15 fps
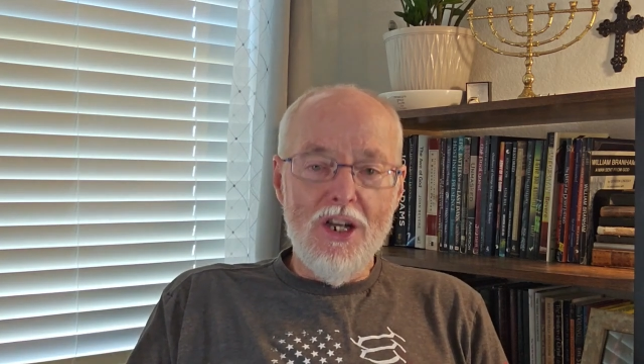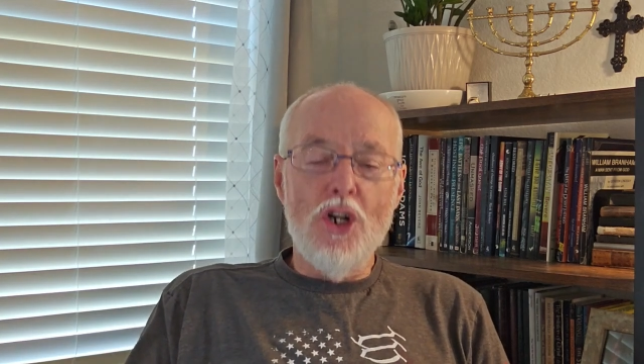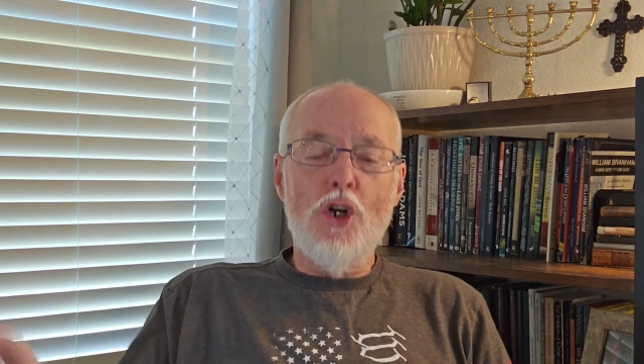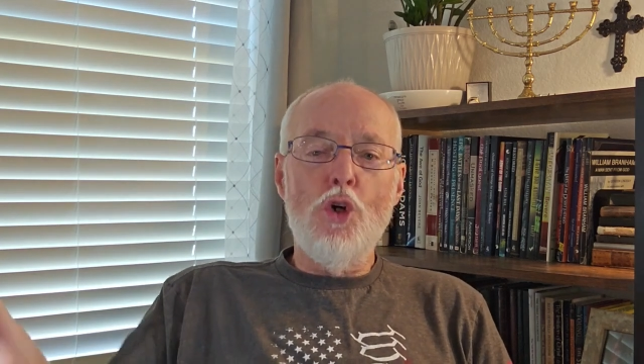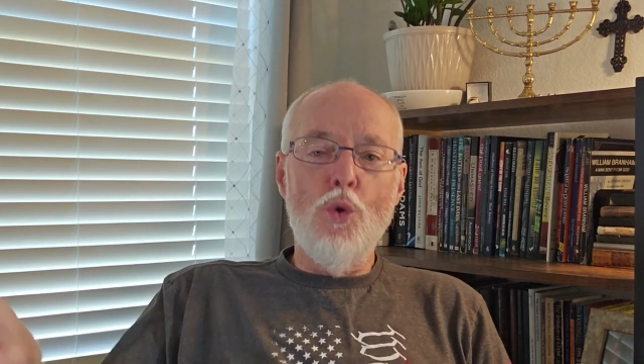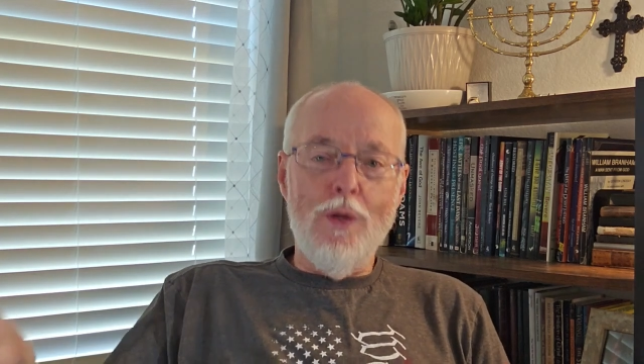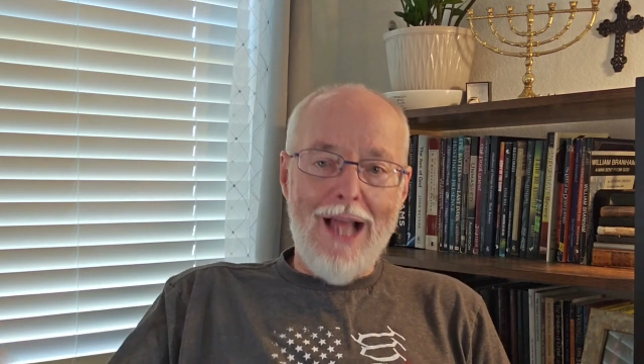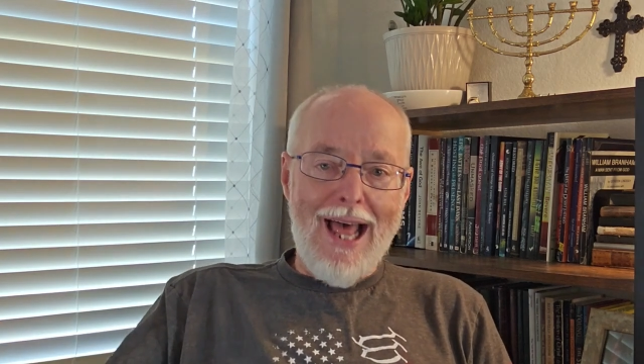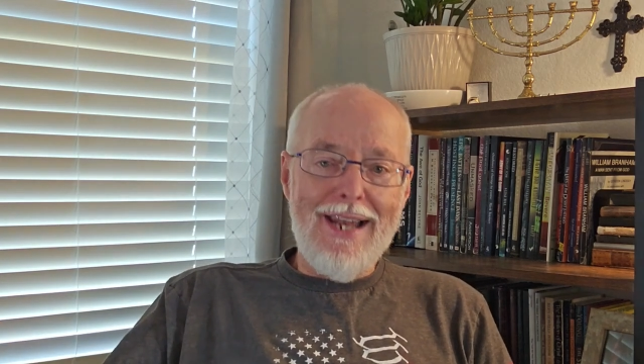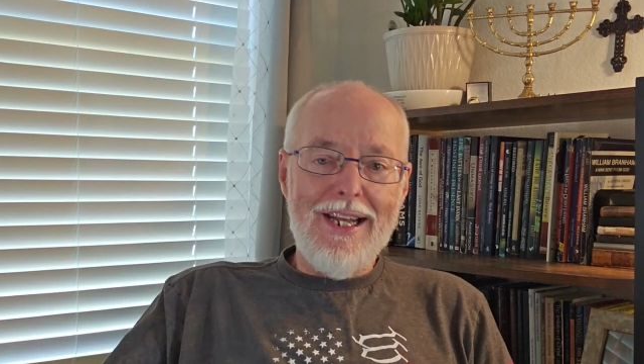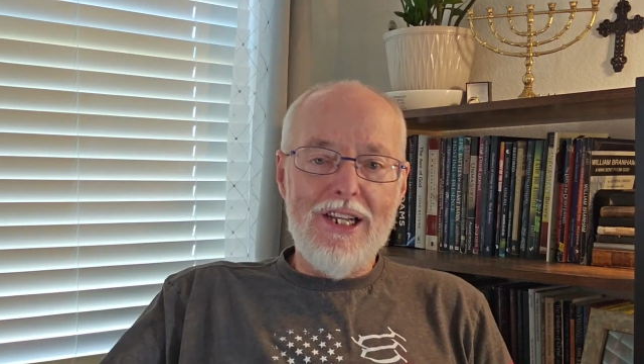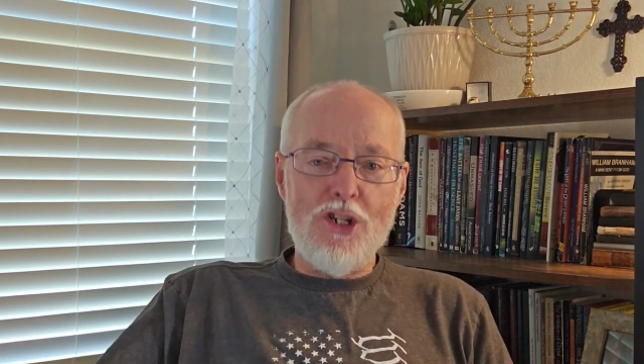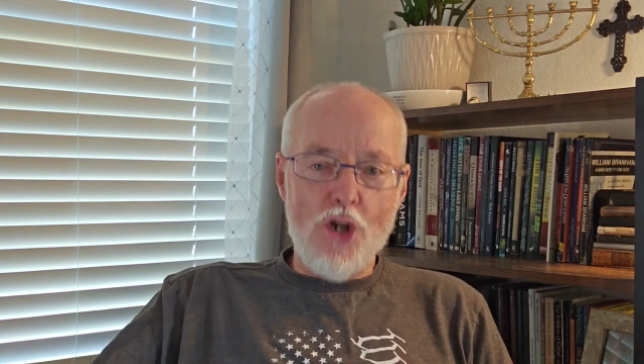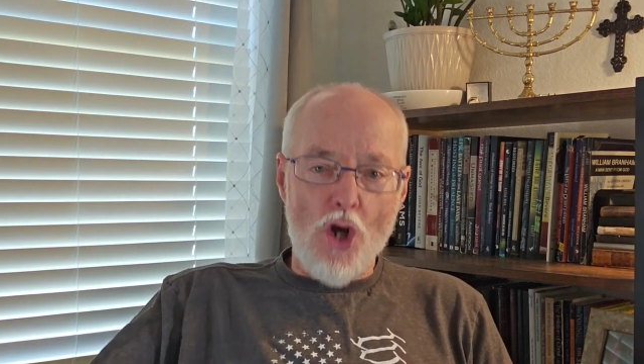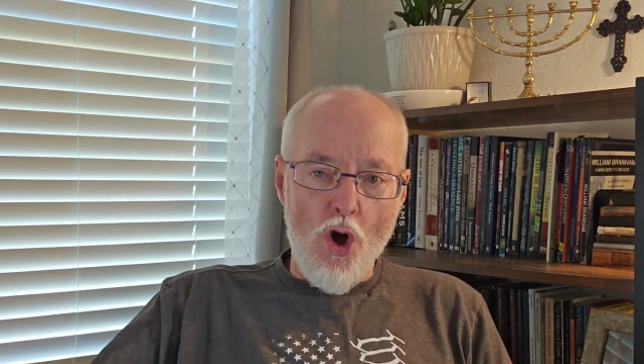who let
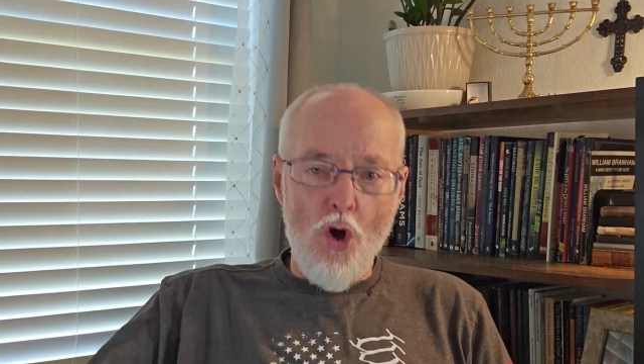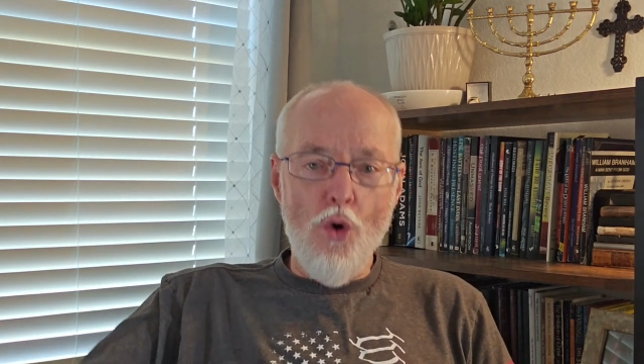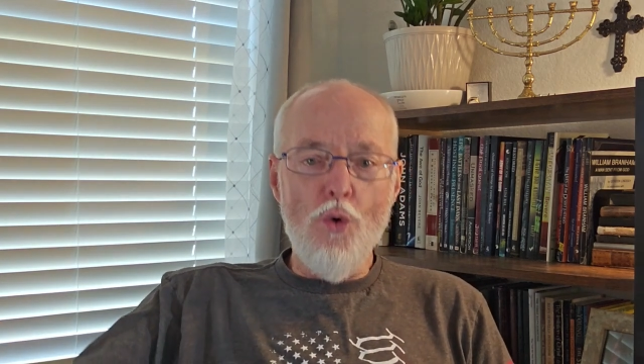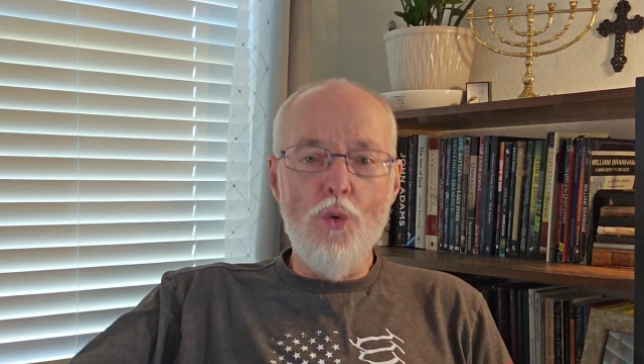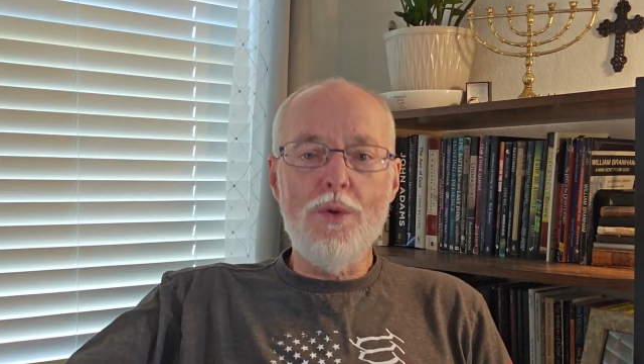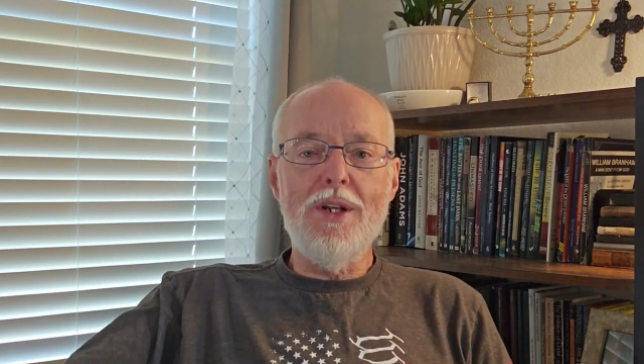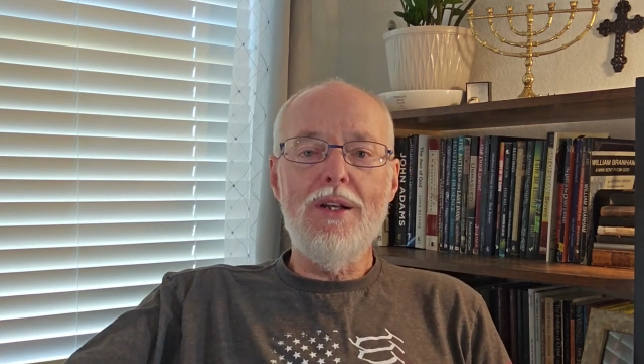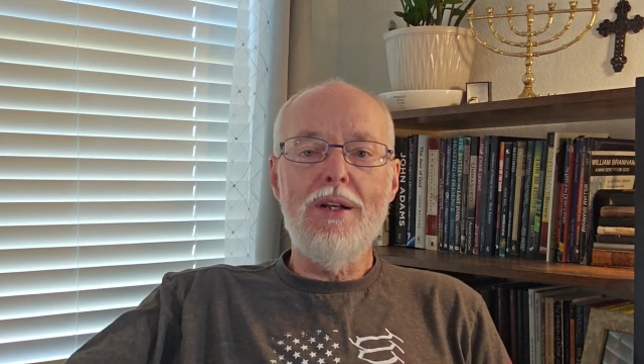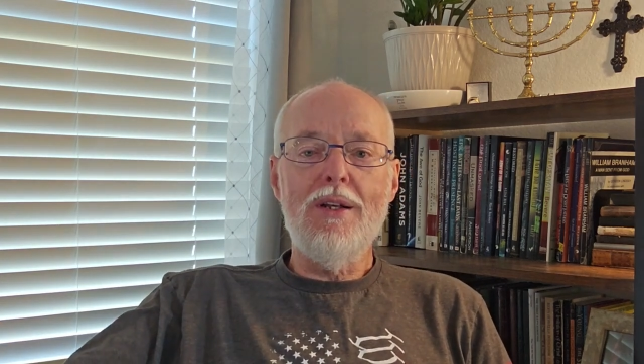his own